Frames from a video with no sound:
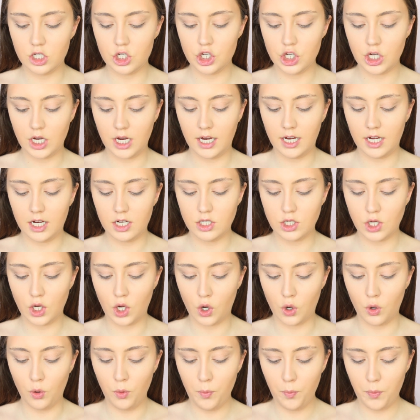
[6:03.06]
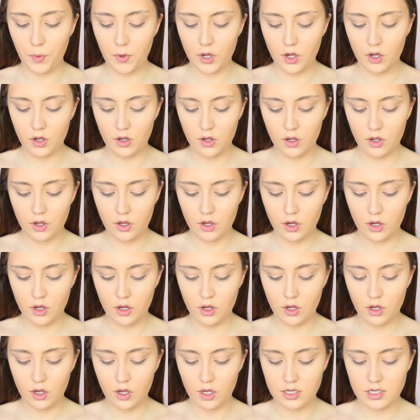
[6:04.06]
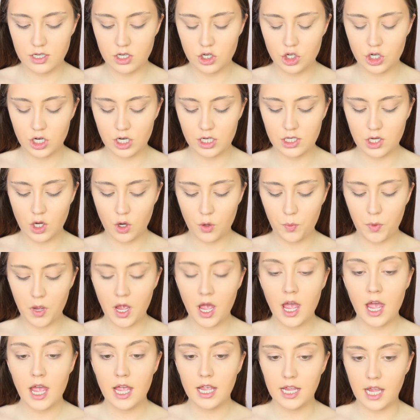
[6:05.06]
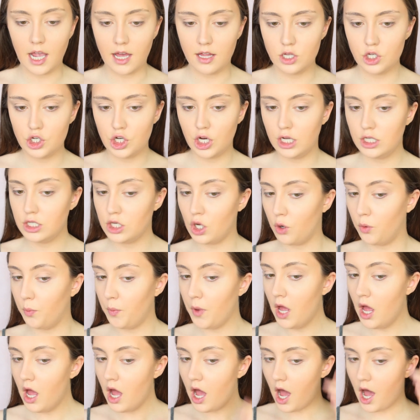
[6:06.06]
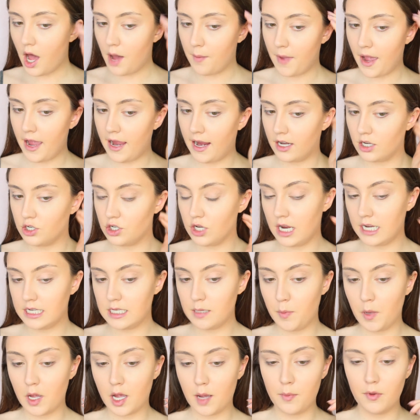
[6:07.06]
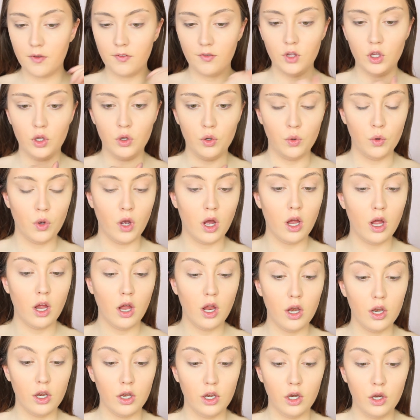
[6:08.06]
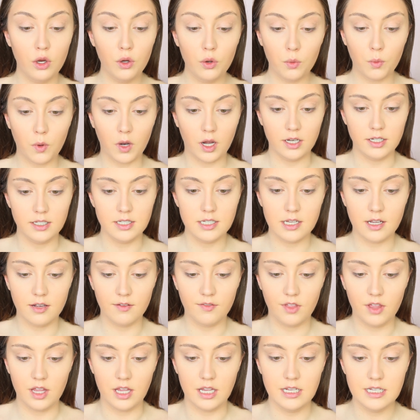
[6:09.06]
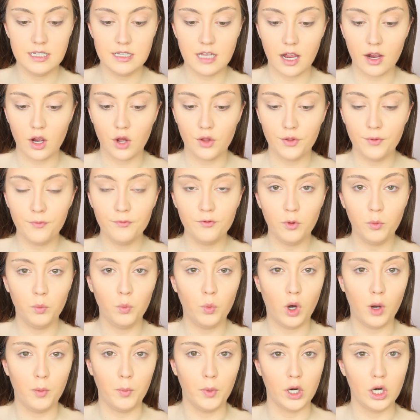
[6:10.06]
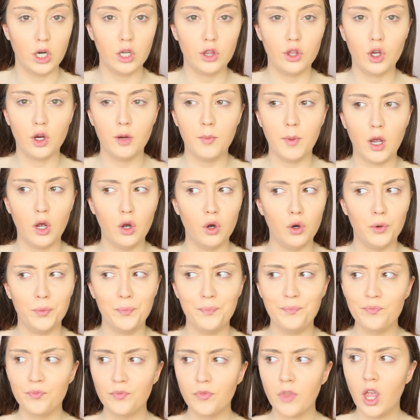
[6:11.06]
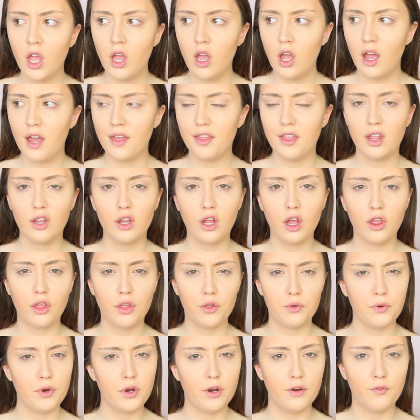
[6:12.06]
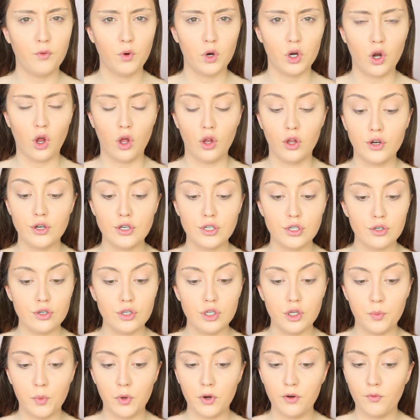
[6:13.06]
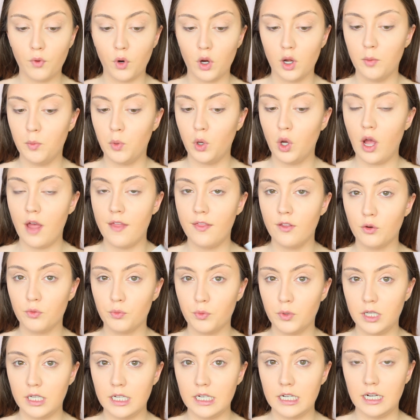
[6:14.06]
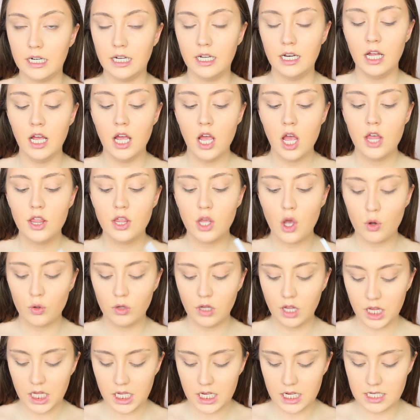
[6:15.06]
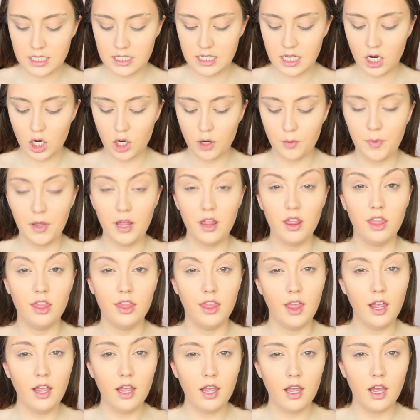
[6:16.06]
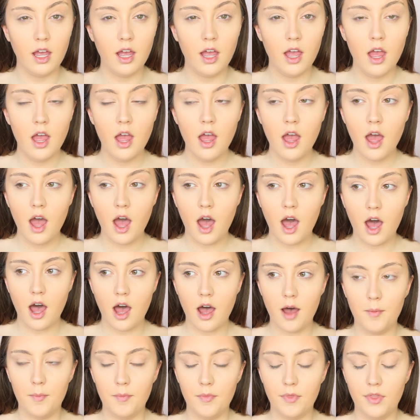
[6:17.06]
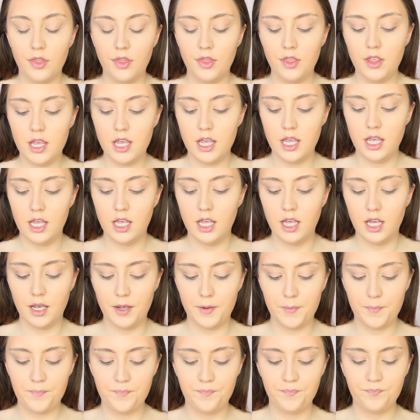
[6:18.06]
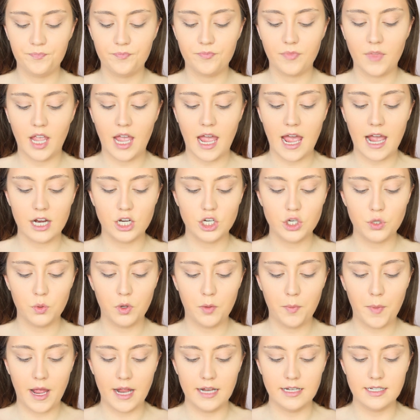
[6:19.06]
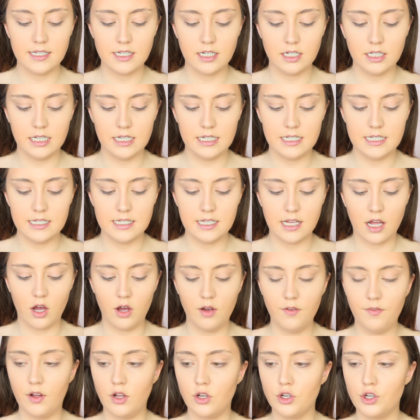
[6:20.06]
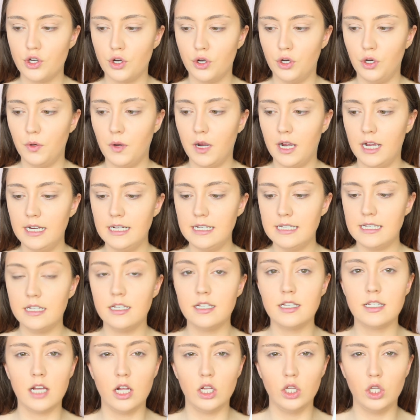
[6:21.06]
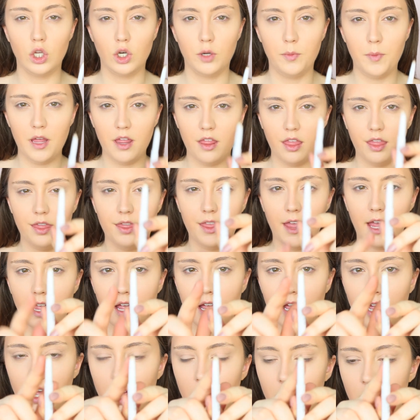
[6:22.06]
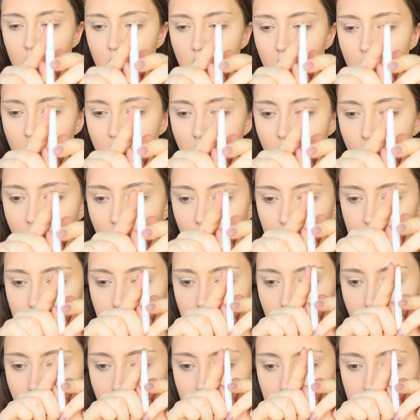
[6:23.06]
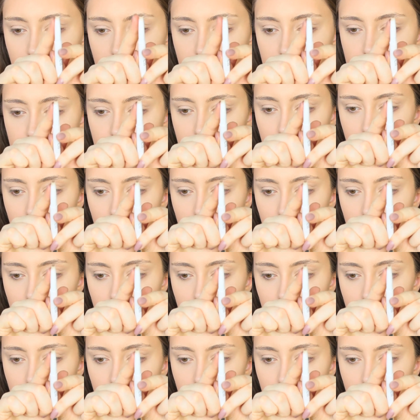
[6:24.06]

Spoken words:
the shade Taupe. The shade Taupe? Yeah, the shade Taupe. I actually had to pick up a few new ones of these. I got them from Walmart. They're about, I think, like $3 or $4. They're super affordable and they're really good. The only thing is they are a bit thick. The actual pencil itself, I'll show you guys, is a little bit thick on the end,